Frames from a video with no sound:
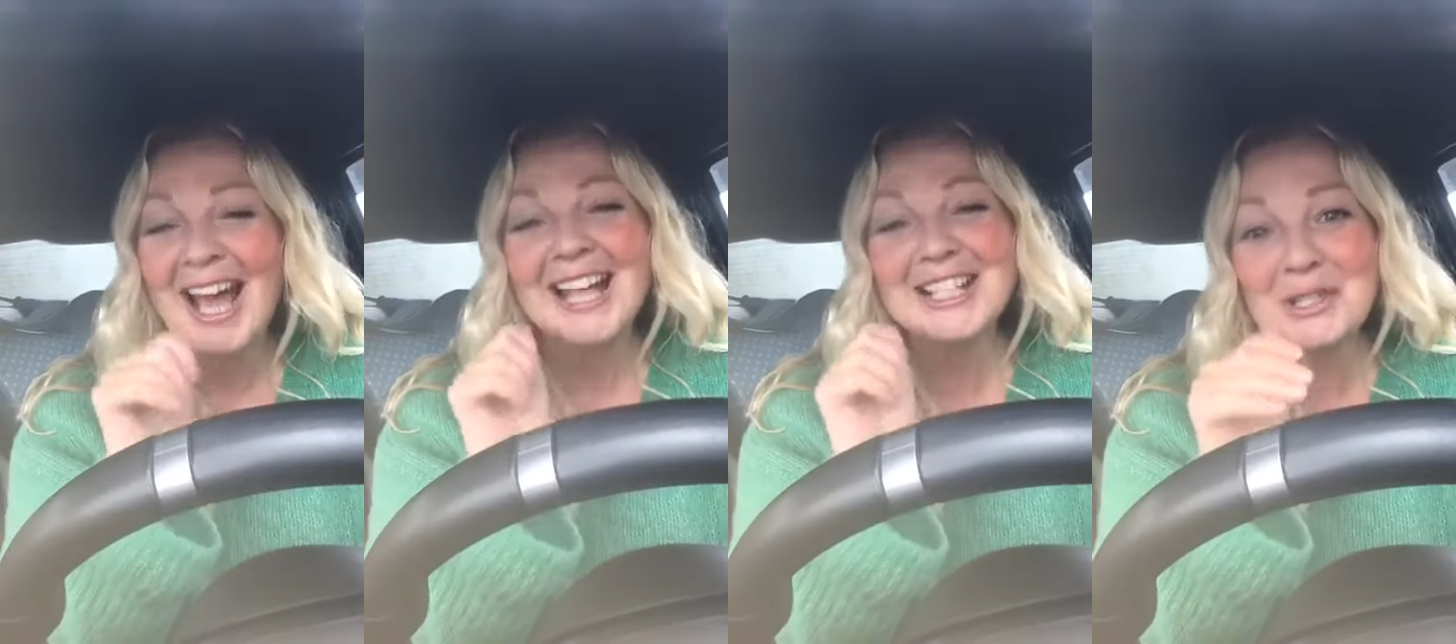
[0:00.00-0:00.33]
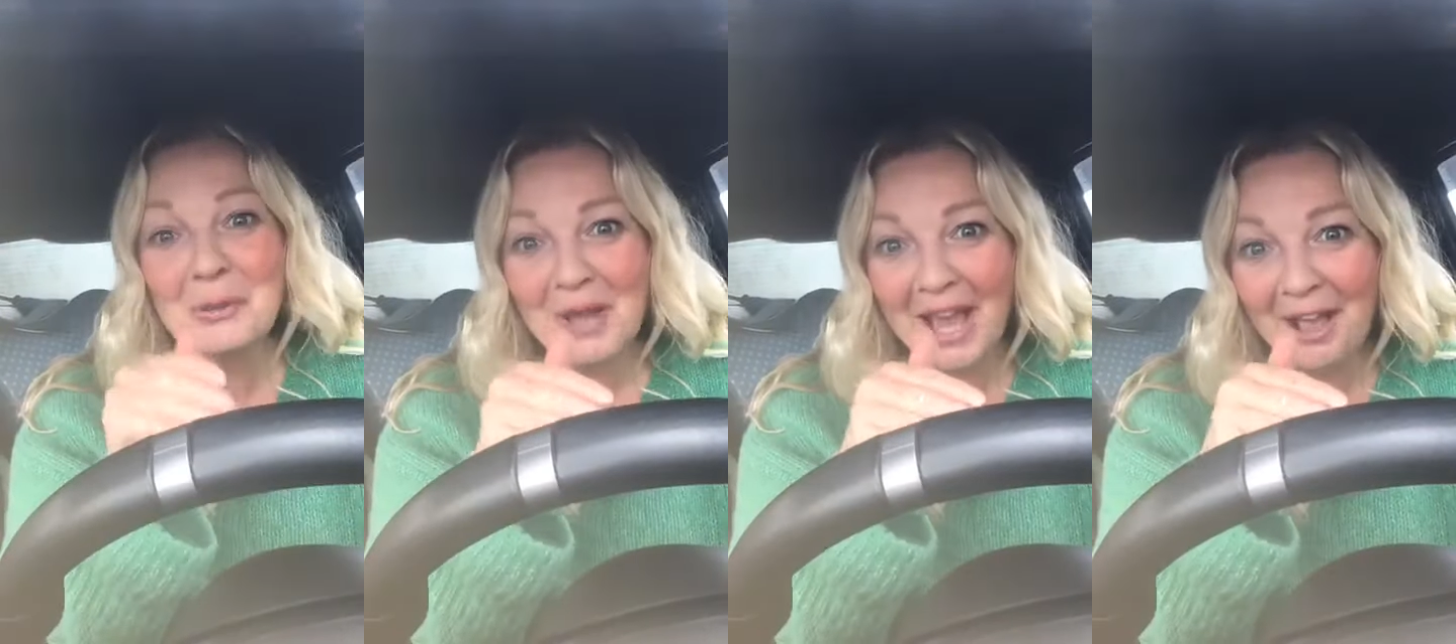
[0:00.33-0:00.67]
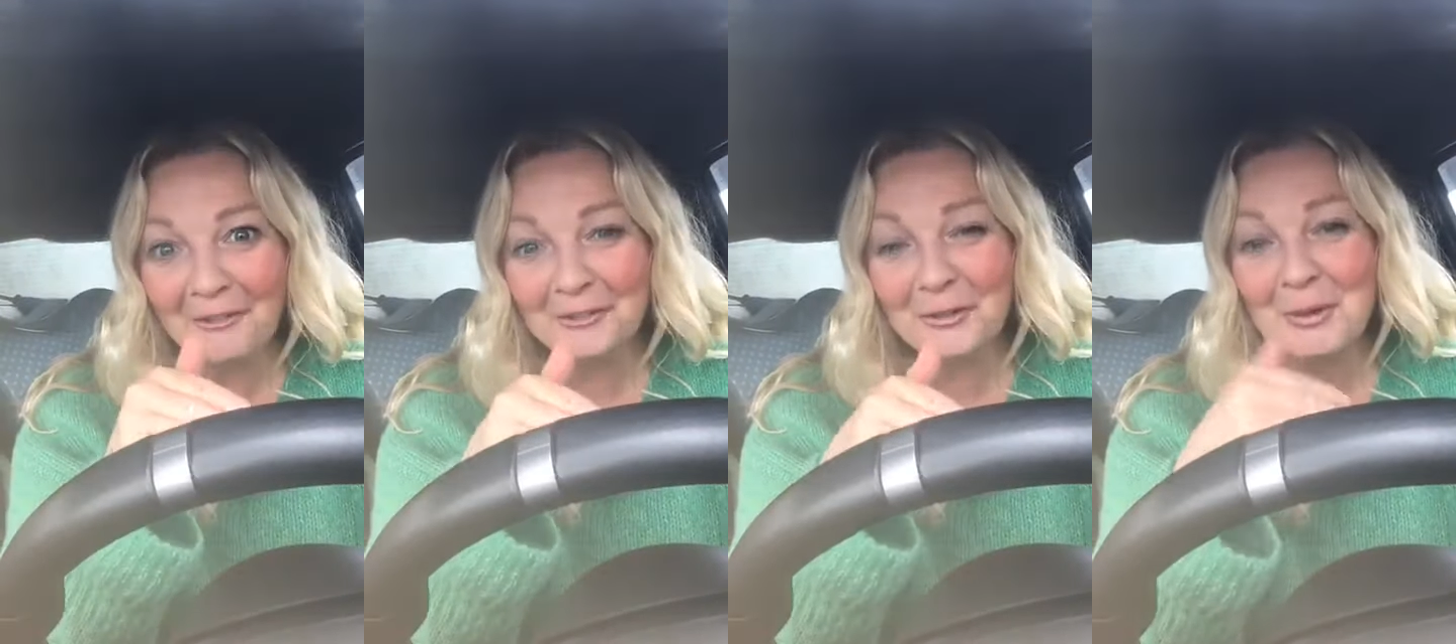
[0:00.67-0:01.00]
And so we
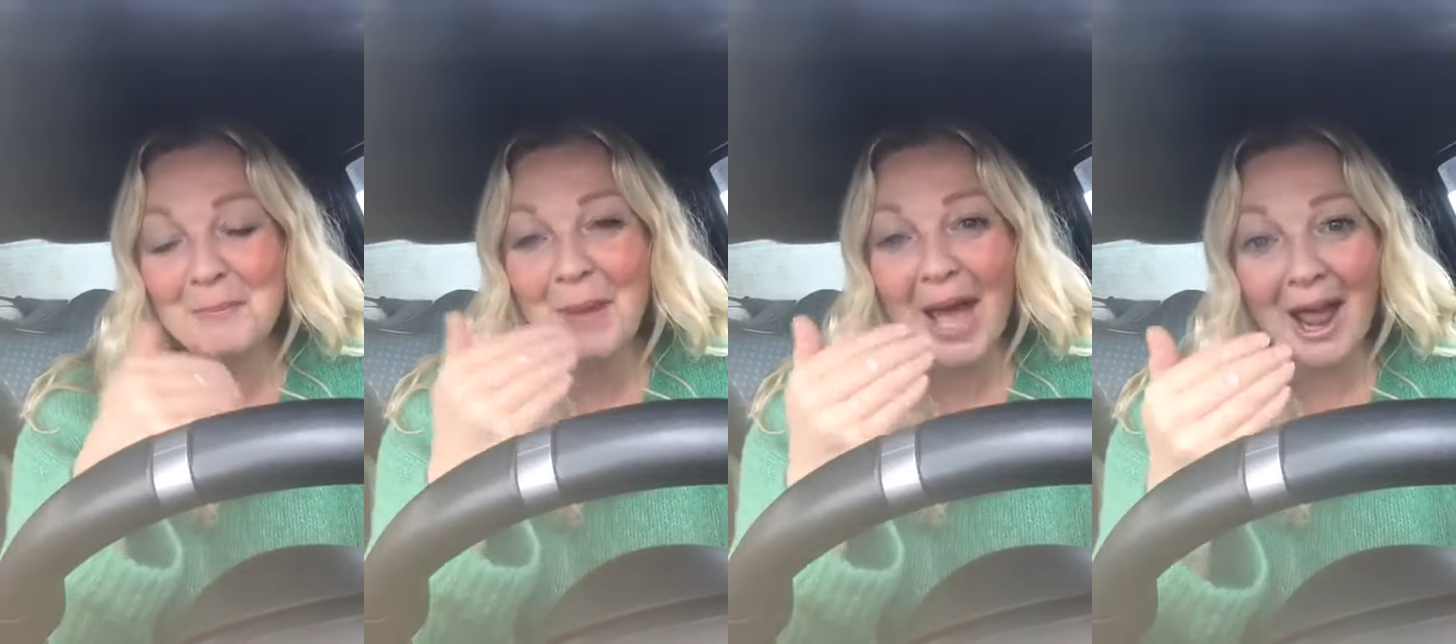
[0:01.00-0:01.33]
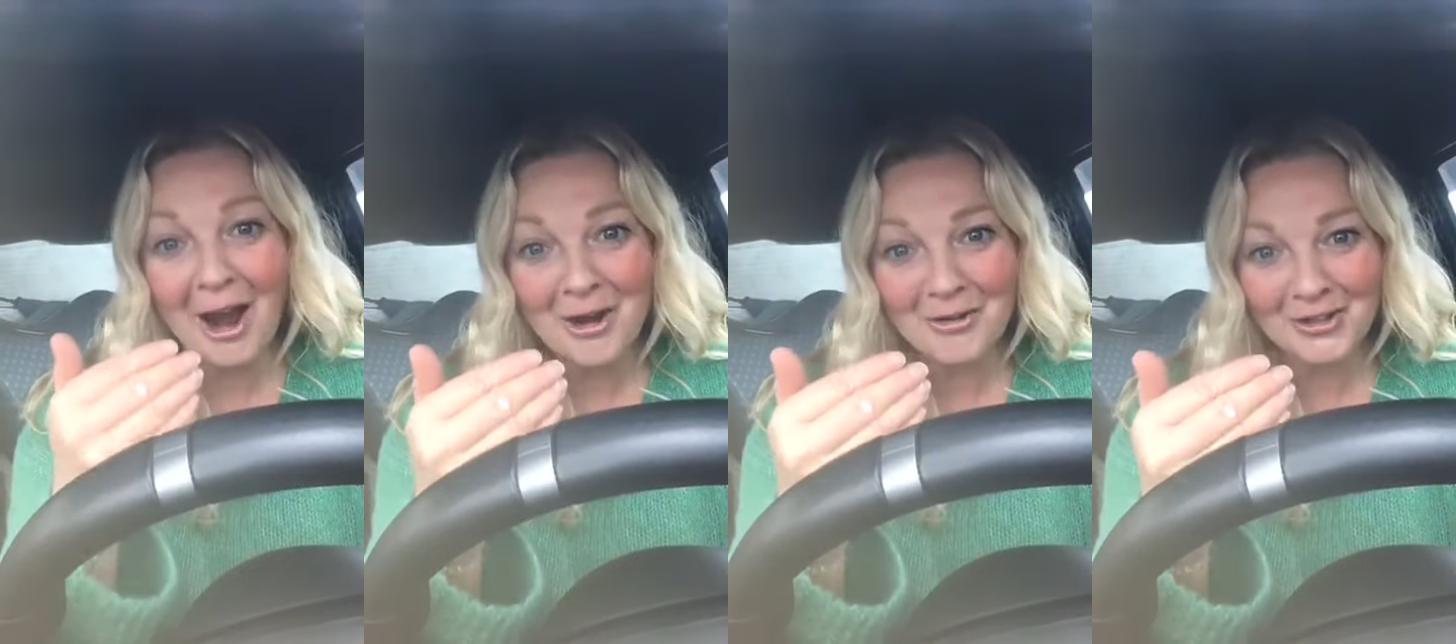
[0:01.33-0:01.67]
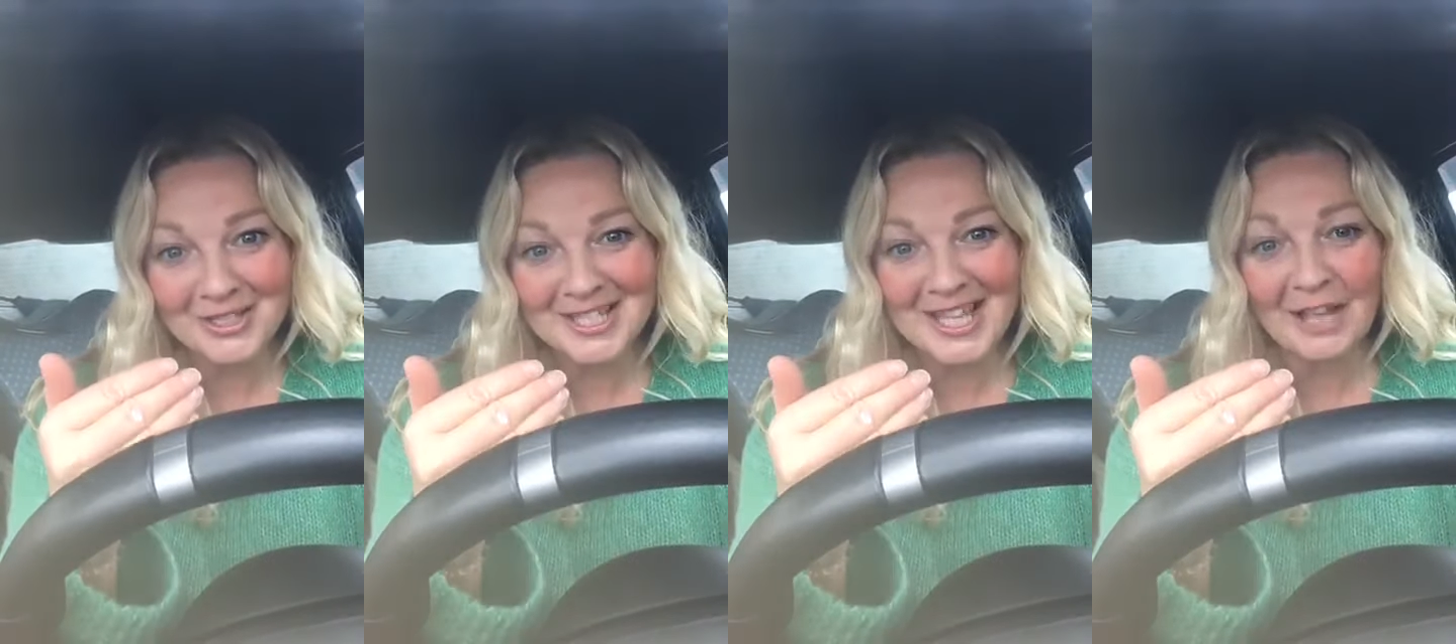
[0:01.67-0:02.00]
have to empower
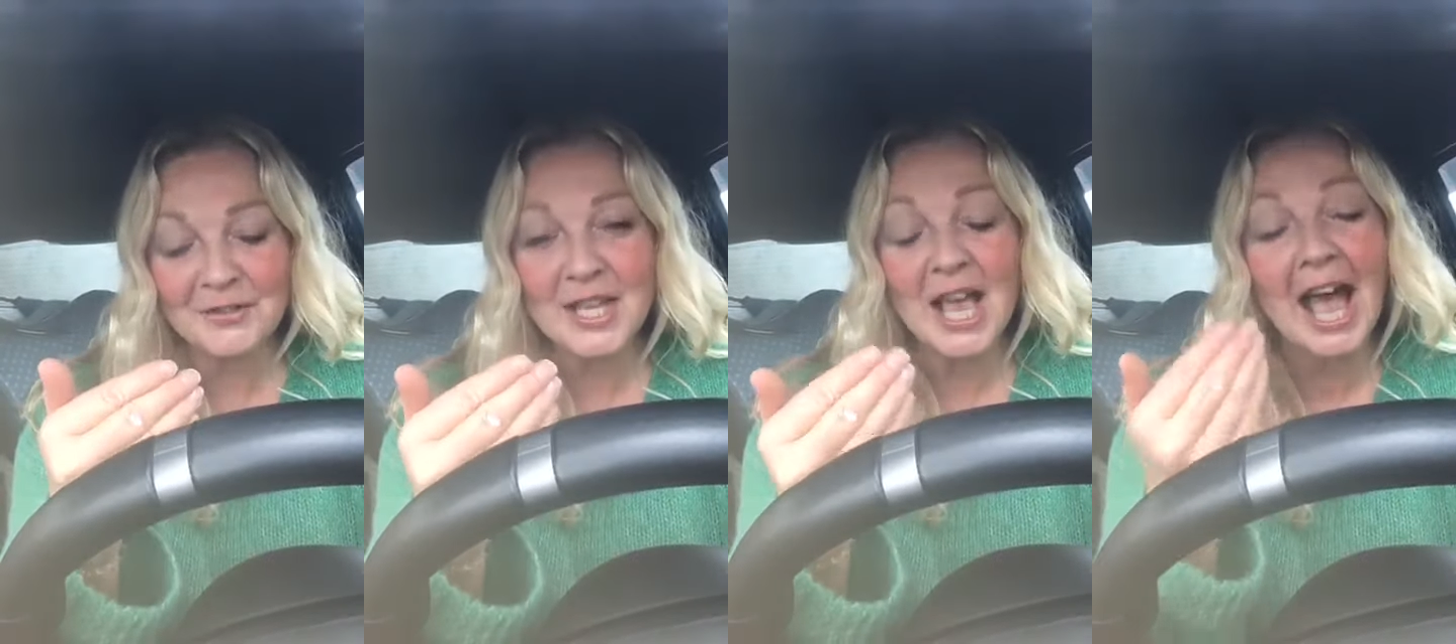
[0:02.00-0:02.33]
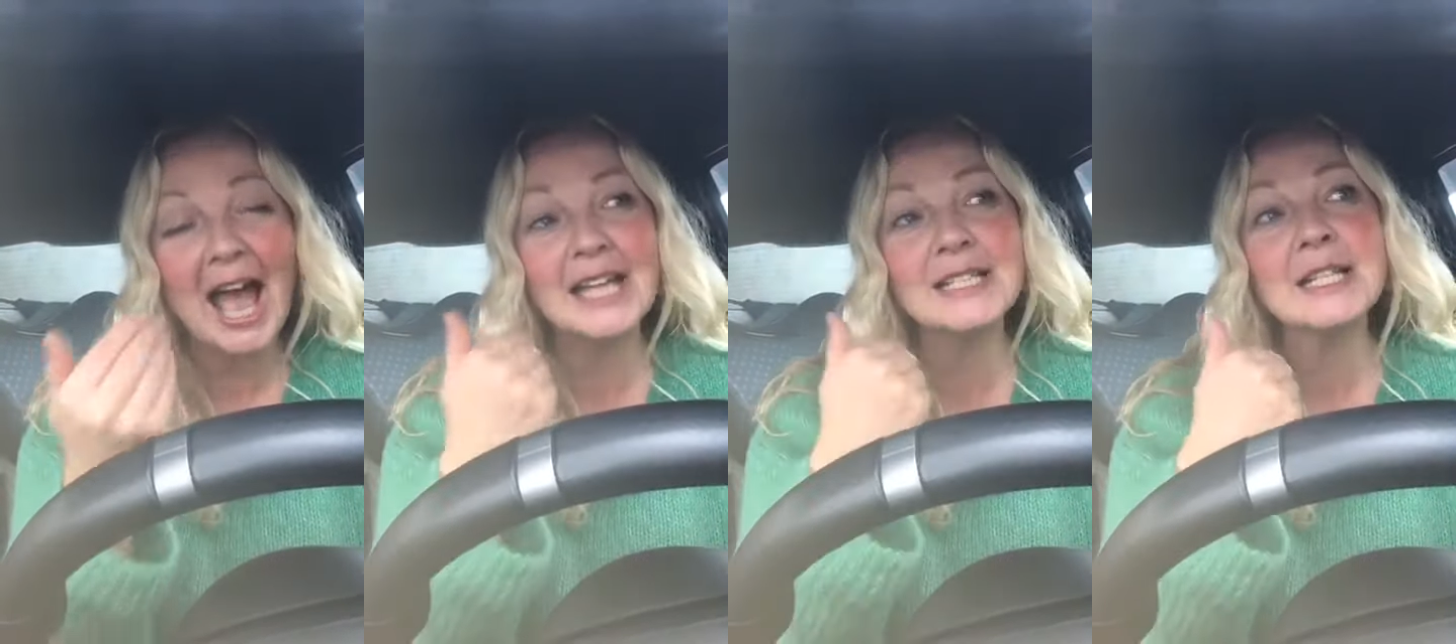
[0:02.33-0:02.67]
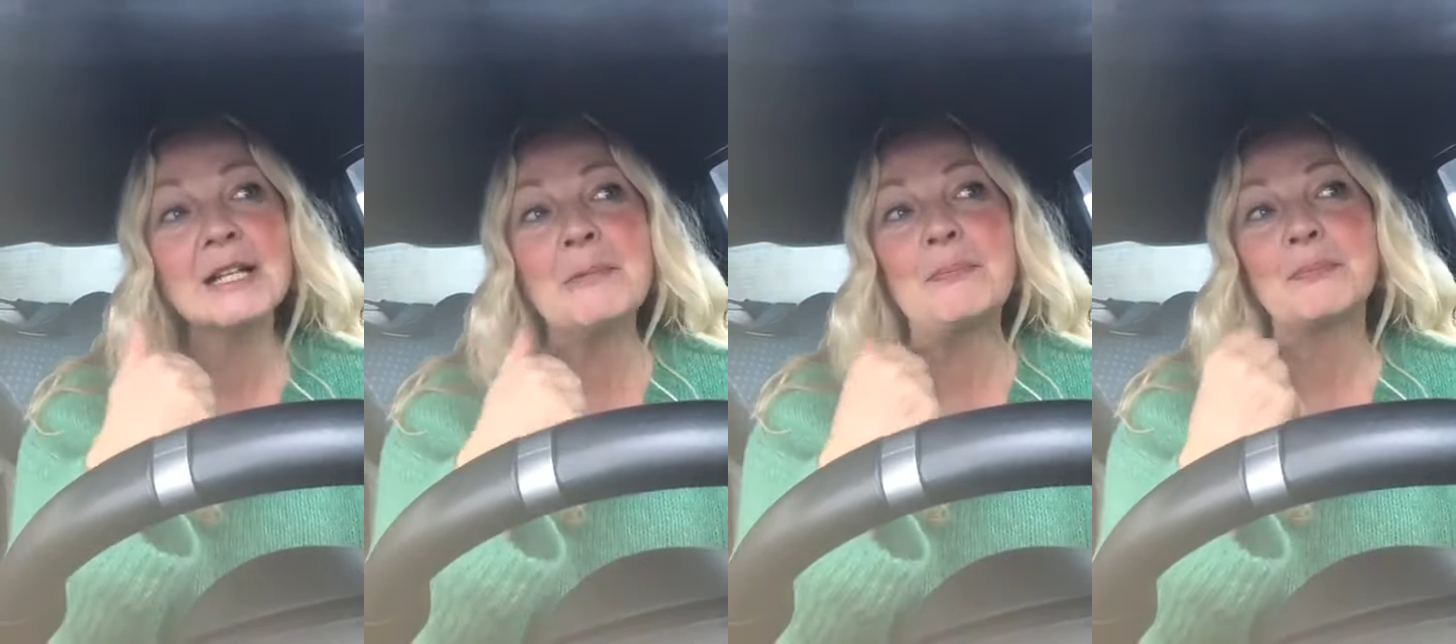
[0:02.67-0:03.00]
ourselves, and